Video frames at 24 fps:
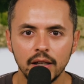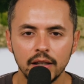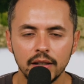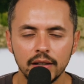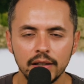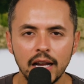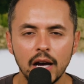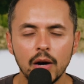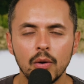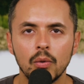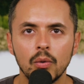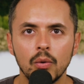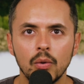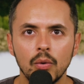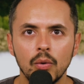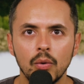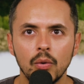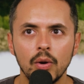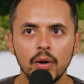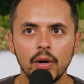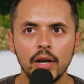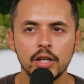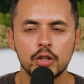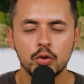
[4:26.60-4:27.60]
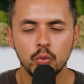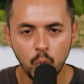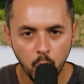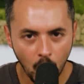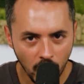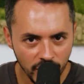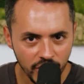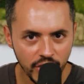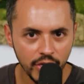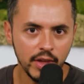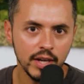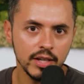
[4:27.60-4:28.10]
Now, it's
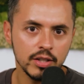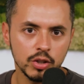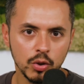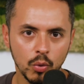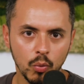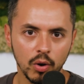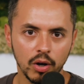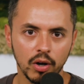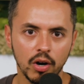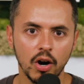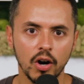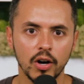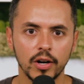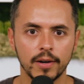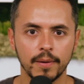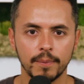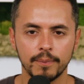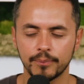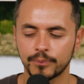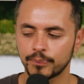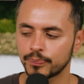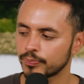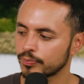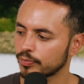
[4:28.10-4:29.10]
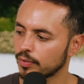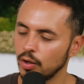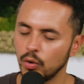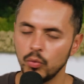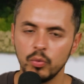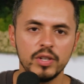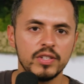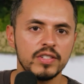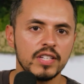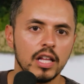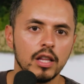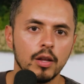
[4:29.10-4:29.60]
one thing to work hard.
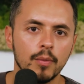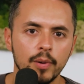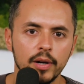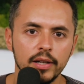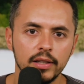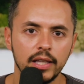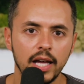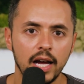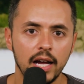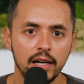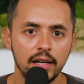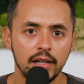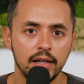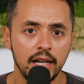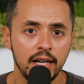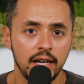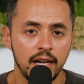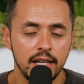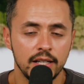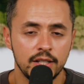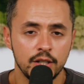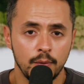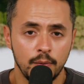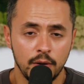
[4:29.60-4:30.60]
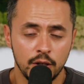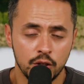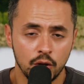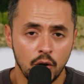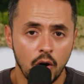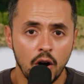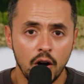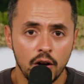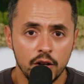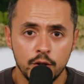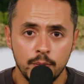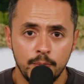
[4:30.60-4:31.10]
We celebrate that. And it's, it's,
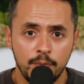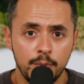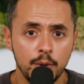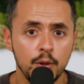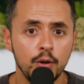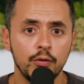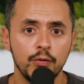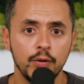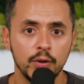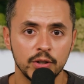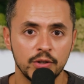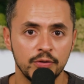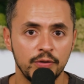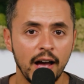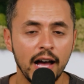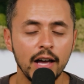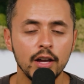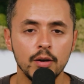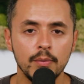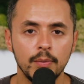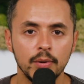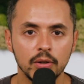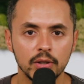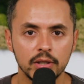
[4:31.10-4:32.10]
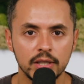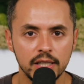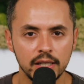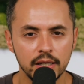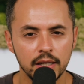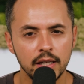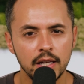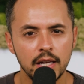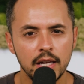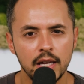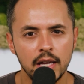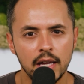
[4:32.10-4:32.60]
it's beautiful, it's valuable
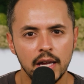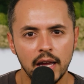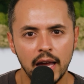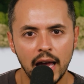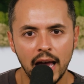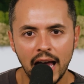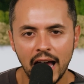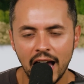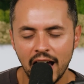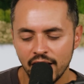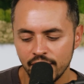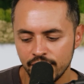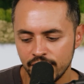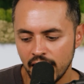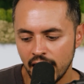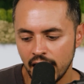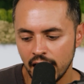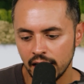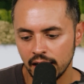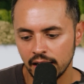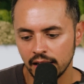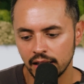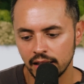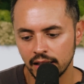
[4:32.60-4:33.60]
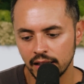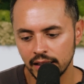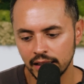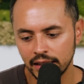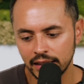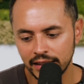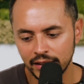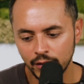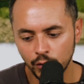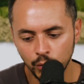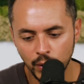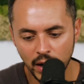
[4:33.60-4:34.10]
to have that
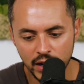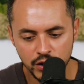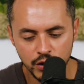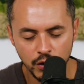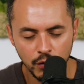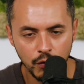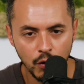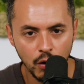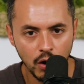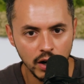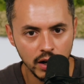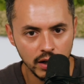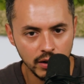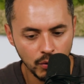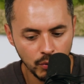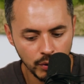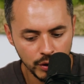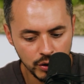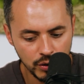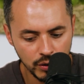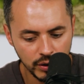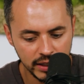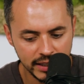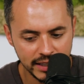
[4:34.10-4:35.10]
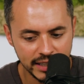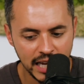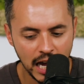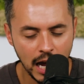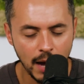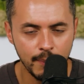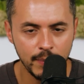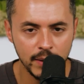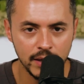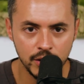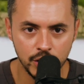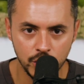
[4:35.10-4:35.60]
reservoir where you can
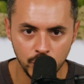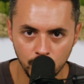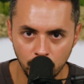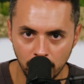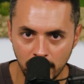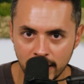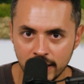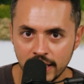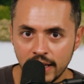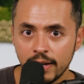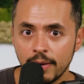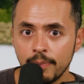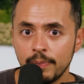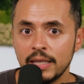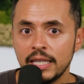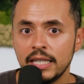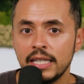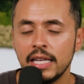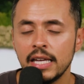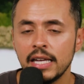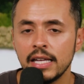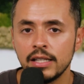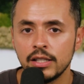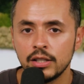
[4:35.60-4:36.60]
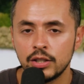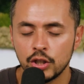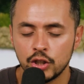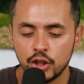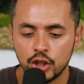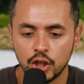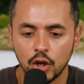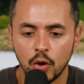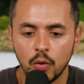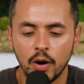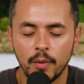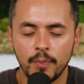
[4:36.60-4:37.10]
tap into and then begin to
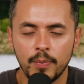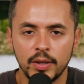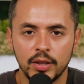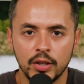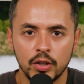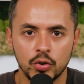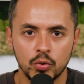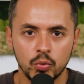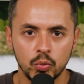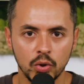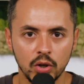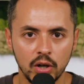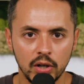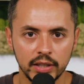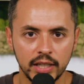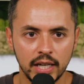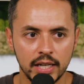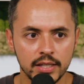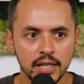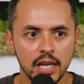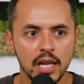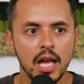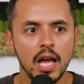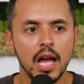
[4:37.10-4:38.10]
show up in this world as